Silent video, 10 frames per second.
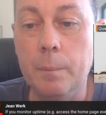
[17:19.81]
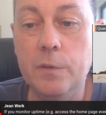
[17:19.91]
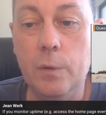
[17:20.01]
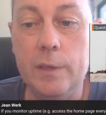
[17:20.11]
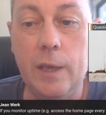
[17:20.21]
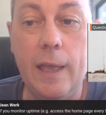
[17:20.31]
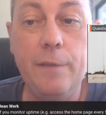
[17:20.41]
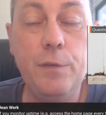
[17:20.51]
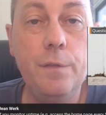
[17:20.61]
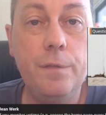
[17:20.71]
So yeah,
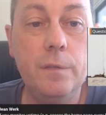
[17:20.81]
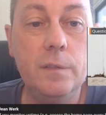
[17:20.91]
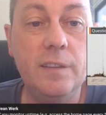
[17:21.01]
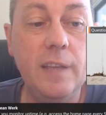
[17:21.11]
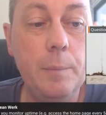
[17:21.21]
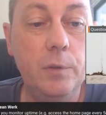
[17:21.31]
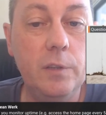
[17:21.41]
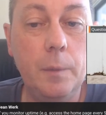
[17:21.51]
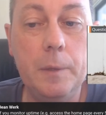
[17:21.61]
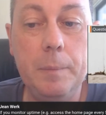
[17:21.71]
if you've disabled the
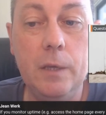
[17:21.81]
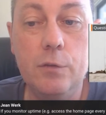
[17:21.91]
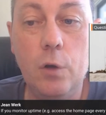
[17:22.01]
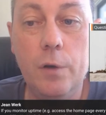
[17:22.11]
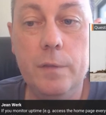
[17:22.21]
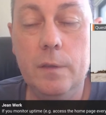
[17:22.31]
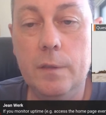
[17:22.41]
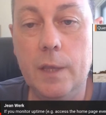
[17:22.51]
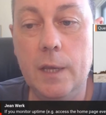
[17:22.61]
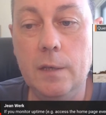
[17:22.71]
WP-Cron,
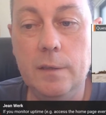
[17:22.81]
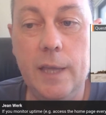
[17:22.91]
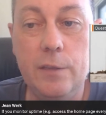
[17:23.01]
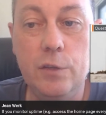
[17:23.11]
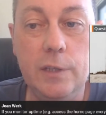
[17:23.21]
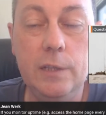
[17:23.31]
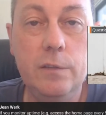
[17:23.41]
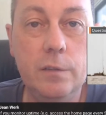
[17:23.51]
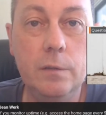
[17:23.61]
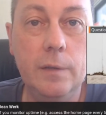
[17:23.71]
then yes, you need
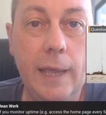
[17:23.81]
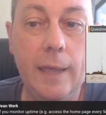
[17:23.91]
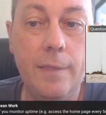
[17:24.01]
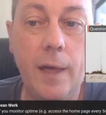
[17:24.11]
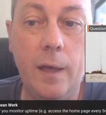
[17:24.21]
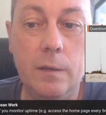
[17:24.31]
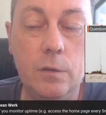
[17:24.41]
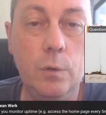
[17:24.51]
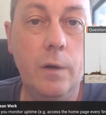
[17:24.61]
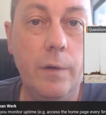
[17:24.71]
to hit that
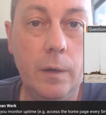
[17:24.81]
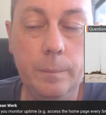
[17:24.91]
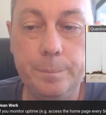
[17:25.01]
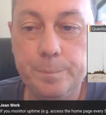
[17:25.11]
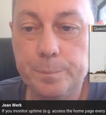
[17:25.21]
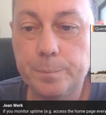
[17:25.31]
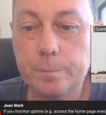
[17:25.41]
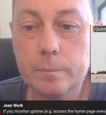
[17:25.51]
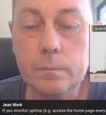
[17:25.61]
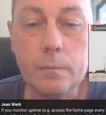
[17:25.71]
URL.
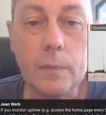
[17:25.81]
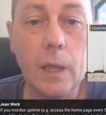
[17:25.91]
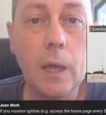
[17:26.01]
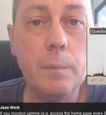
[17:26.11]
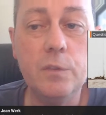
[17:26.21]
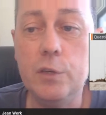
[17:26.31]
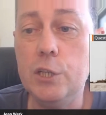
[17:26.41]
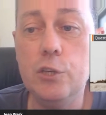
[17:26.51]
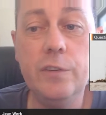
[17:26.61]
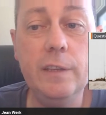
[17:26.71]
So
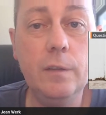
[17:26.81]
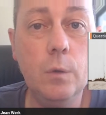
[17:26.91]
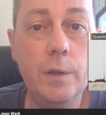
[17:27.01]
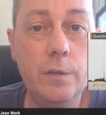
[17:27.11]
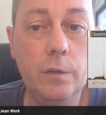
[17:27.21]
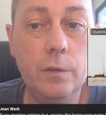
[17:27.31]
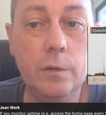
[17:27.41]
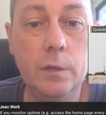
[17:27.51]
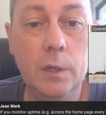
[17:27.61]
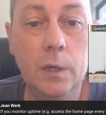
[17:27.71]
you just need to go into
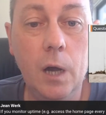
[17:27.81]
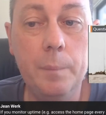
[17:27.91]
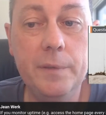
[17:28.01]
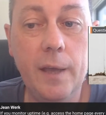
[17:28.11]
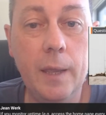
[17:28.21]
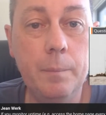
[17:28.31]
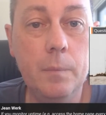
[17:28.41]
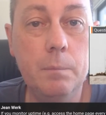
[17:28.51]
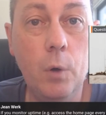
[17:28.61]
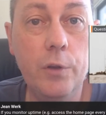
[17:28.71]
your
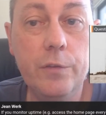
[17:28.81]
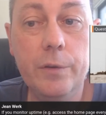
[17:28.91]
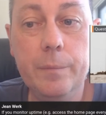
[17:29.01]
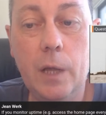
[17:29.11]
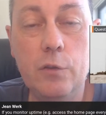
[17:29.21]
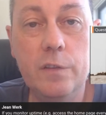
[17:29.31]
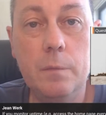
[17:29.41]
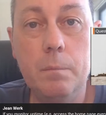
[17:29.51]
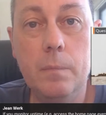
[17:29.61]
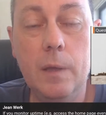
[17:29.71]
uptime monitoring, and just
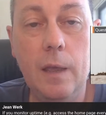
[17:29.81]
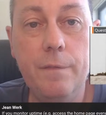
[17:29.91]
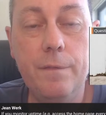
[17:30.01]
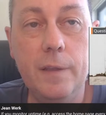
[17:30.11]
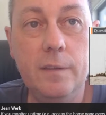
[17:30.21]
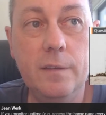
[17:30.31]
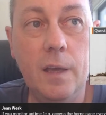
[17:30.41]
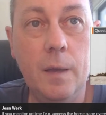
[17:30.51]
if it's